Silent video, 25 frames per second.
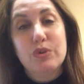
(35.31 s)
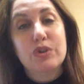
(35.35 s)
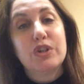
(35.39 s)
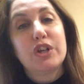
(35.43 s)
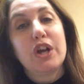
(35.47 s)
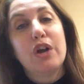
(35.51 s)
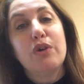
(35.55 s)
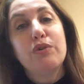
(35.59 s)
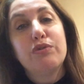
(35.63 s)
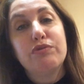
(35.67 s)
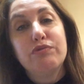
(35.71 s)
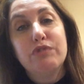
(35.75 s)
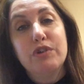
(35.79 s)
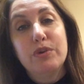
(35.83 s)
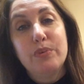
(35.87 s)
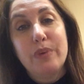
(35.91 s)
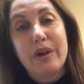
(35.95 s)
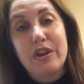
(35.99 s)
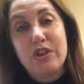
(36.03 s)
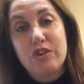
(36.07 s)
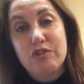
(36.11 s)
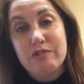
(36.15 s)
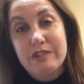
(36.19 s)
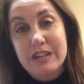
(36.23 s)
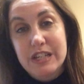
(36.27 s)
would go through
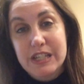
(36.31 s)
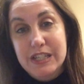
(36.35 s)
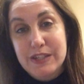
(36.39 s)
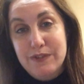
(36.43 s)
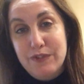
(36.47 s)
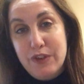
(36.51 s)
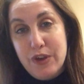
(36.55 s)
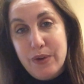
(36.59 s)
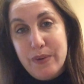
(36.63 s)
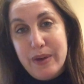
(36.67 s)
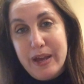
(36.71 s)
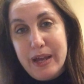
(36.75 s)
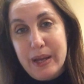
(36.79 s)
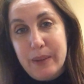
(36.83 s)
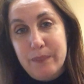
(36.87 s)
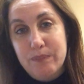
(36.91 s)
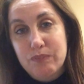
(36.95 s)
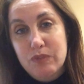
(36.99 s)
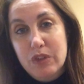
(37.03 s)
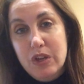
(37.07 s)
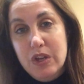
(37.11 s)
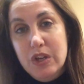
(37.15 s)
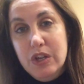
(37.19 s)
when you're interviewing.